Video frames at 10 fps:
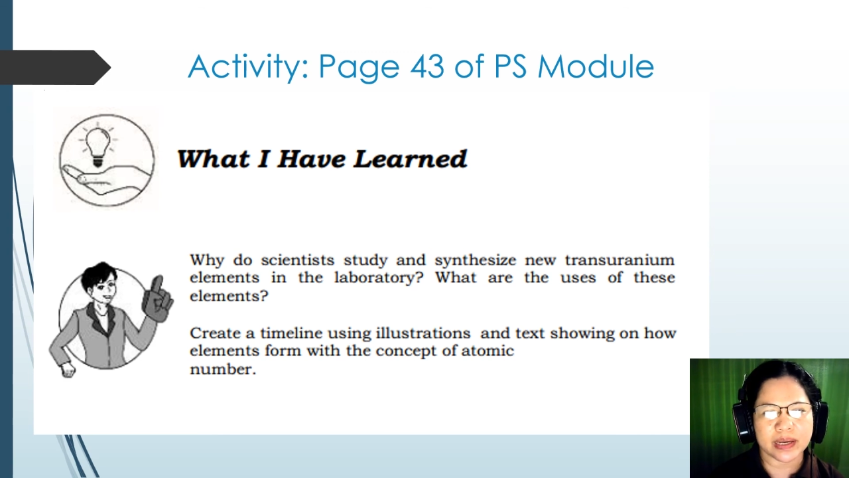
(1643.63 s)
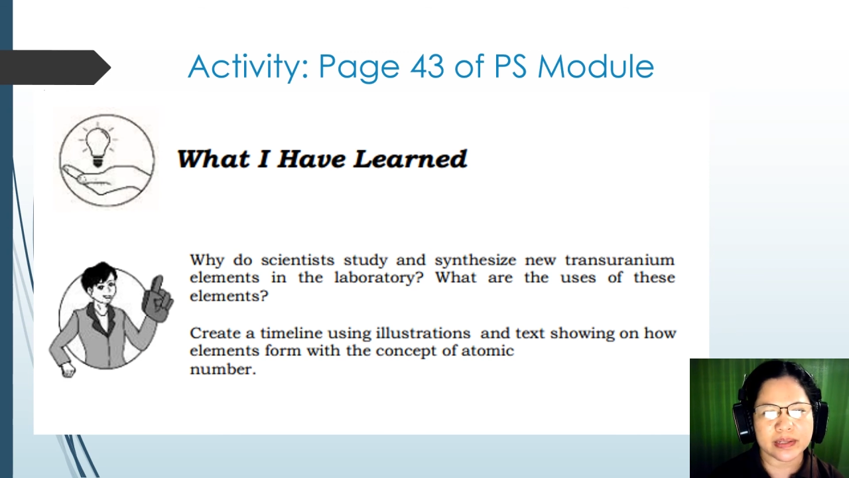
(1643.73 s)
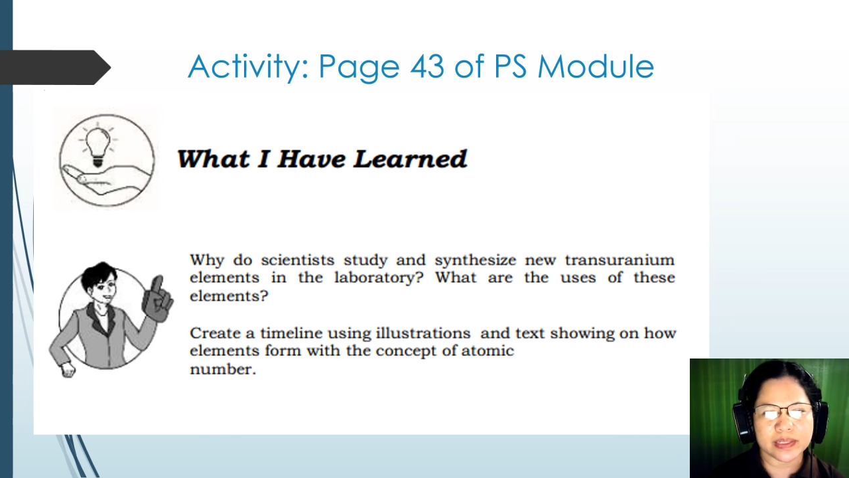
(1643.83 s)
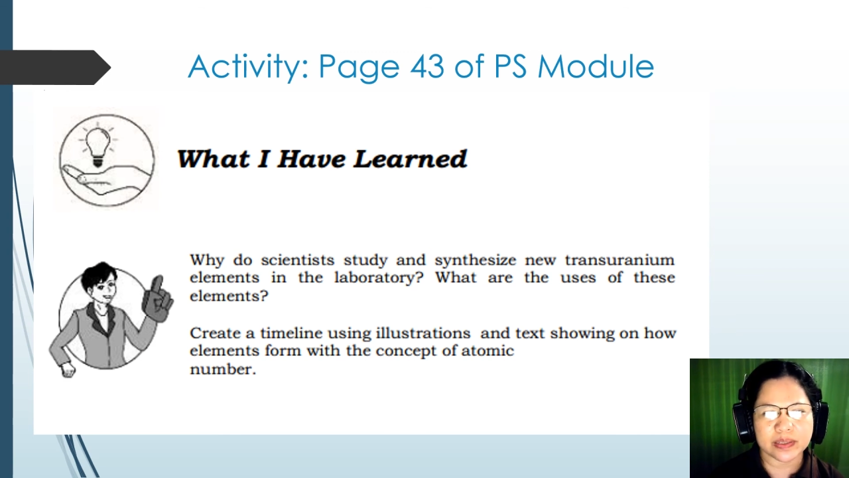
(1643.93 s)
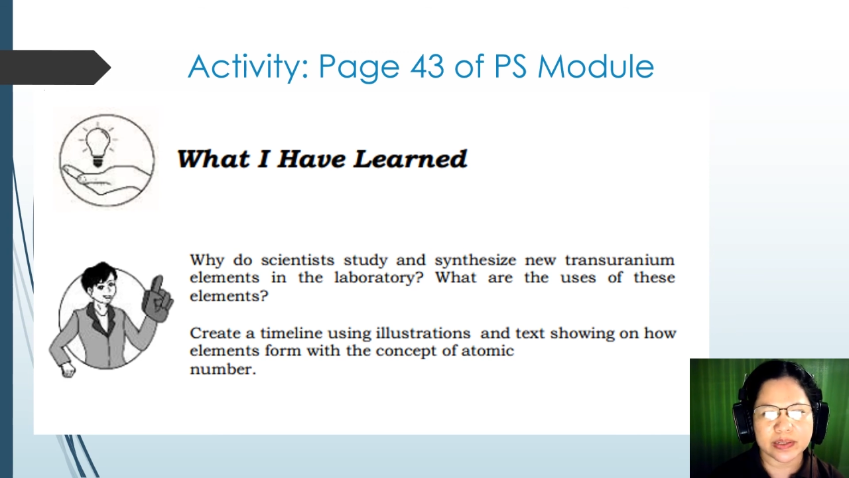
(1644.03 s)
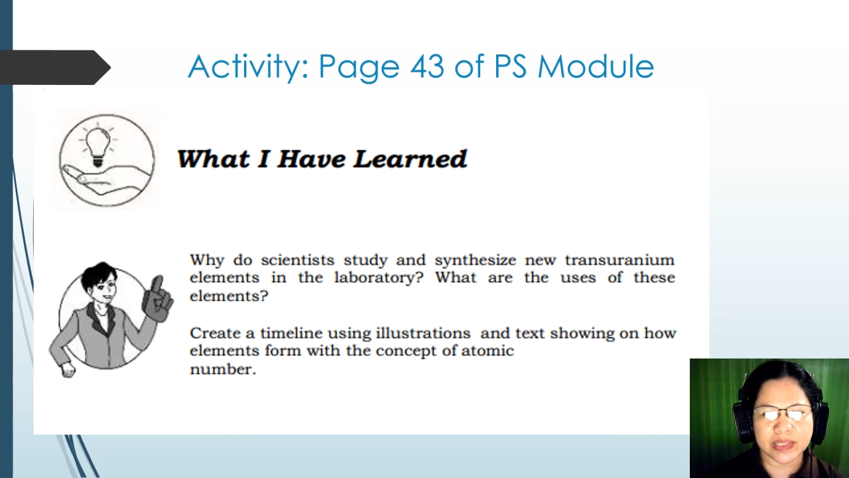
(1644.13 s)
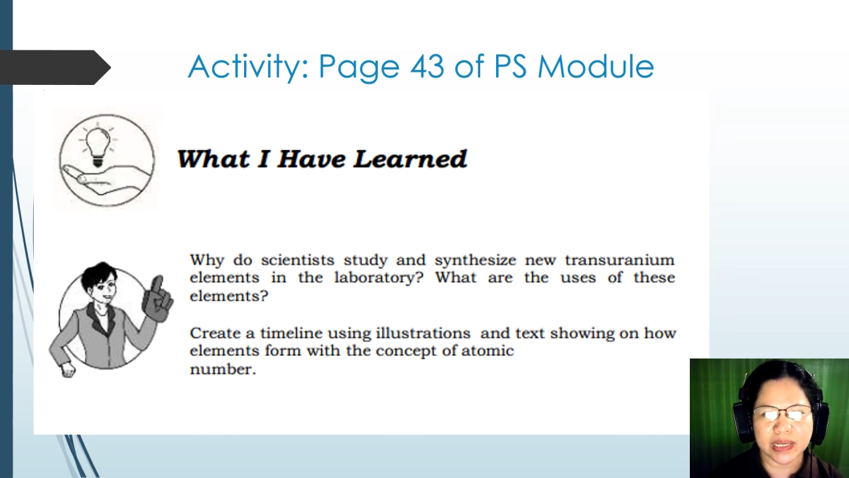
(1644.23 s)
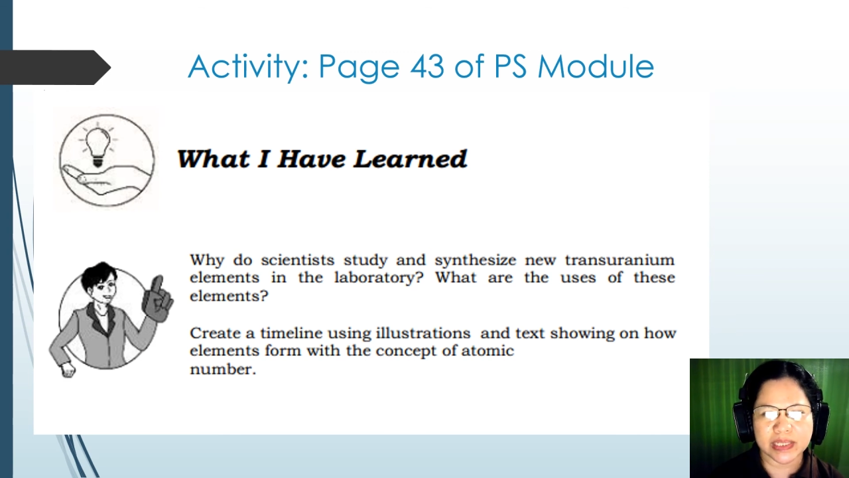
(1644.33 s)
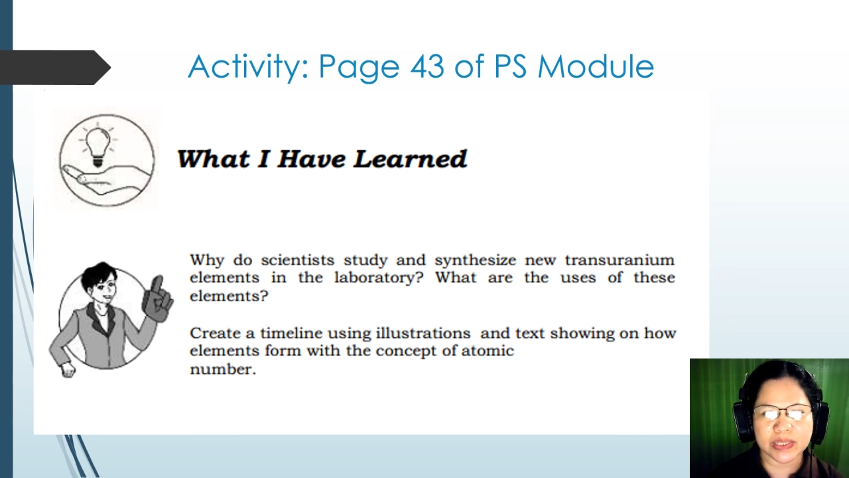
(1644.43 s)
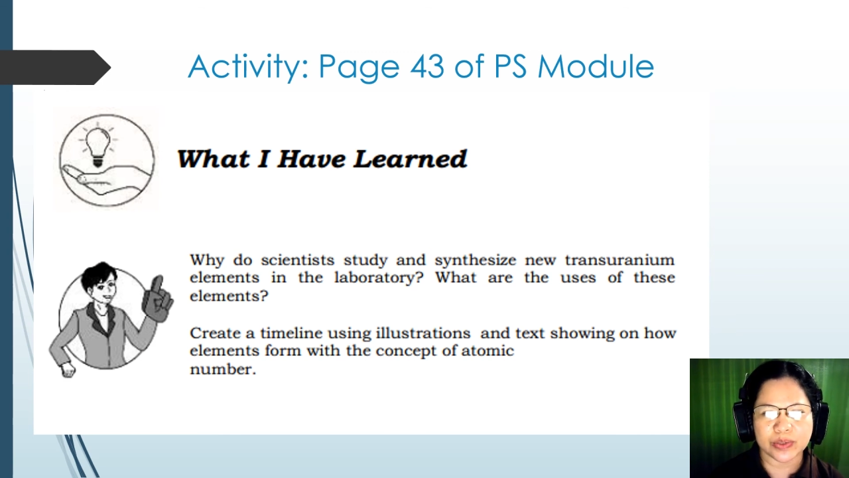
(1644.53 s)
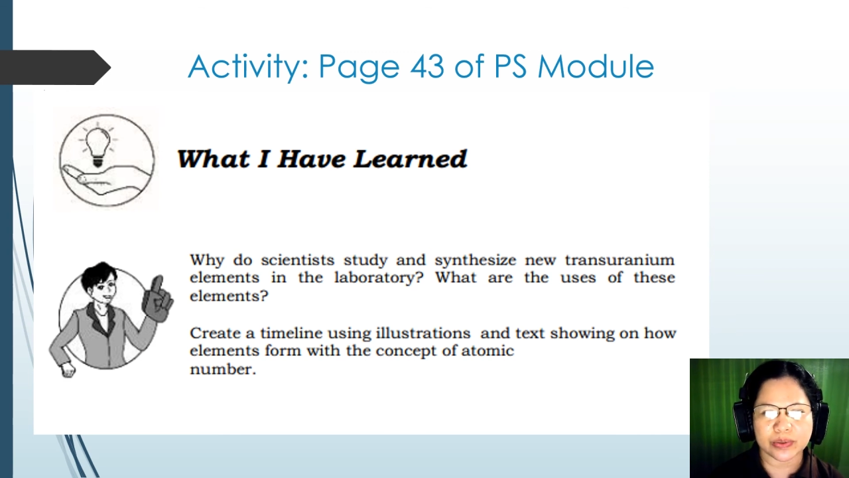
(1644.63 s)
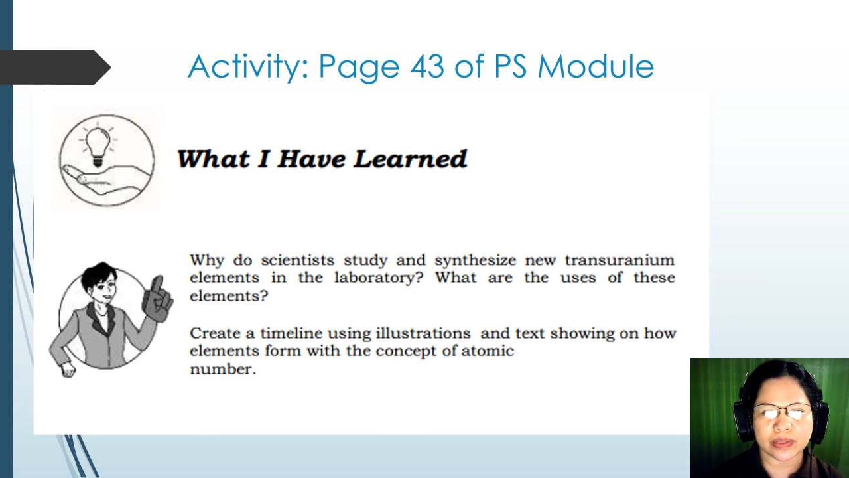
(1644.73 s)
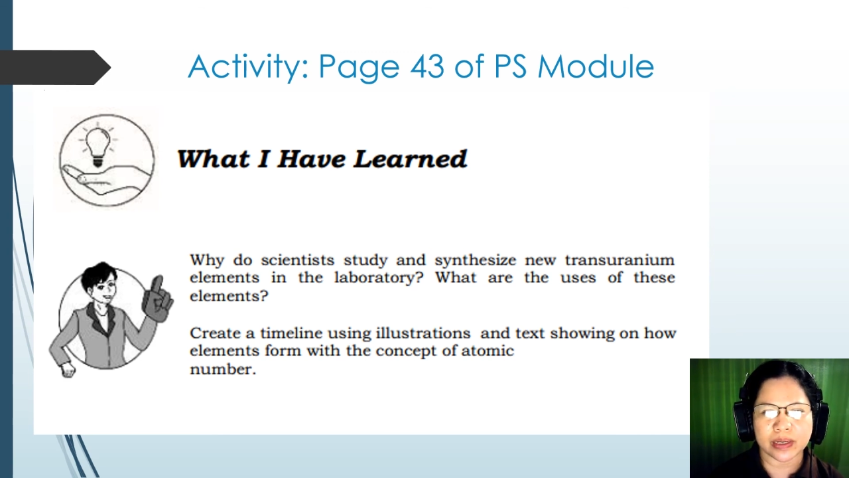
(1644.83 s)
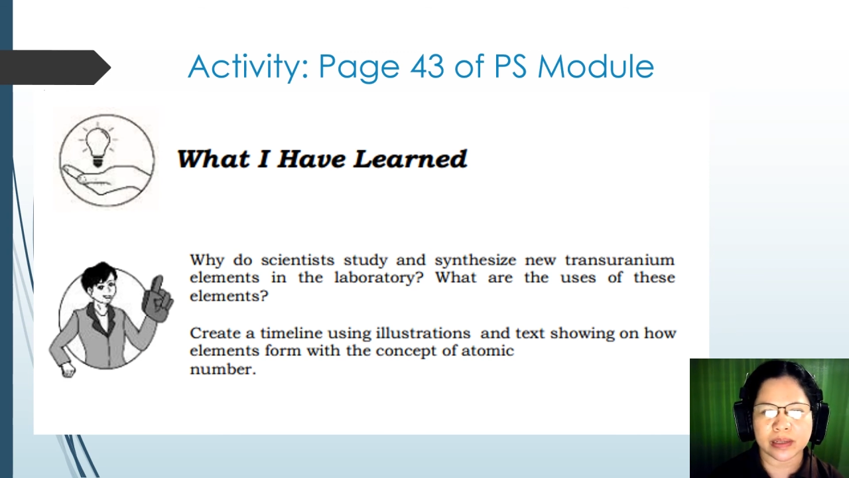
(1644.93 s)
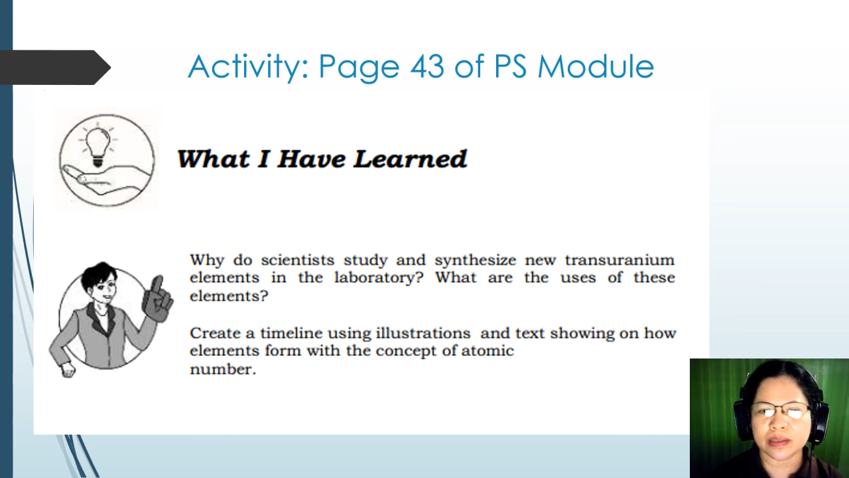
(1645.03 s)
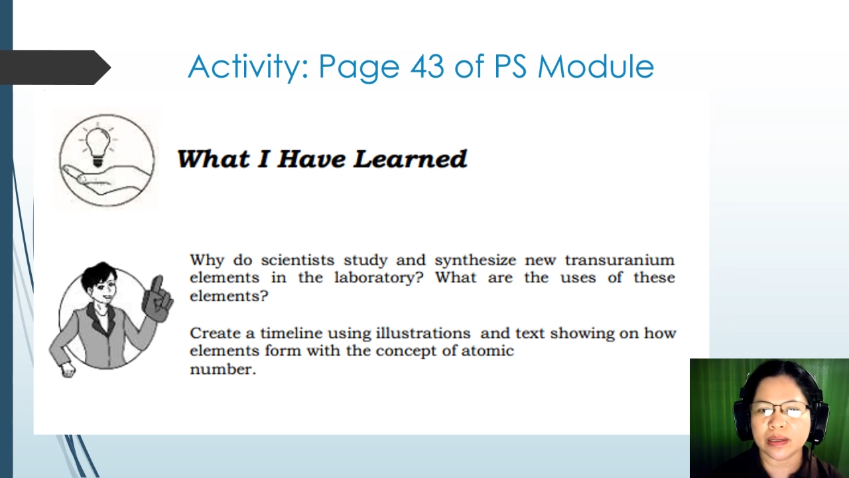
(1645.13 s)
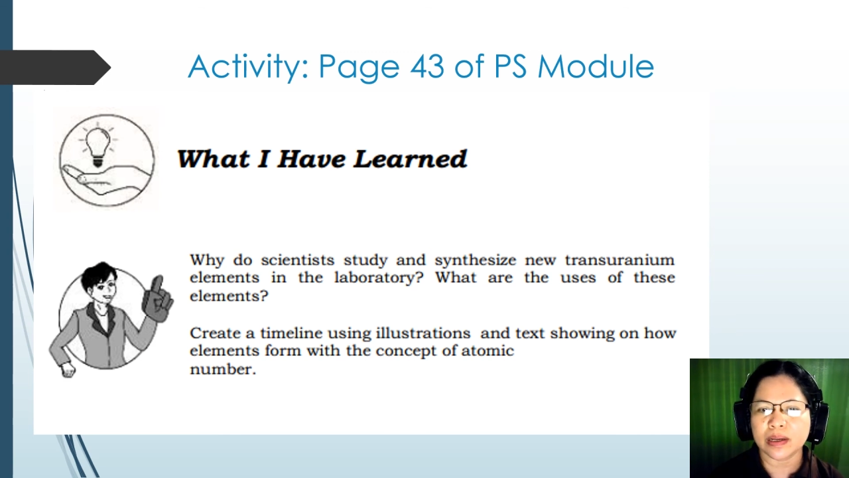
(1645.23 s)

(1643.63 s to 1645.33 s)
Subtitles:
and synthesize neutron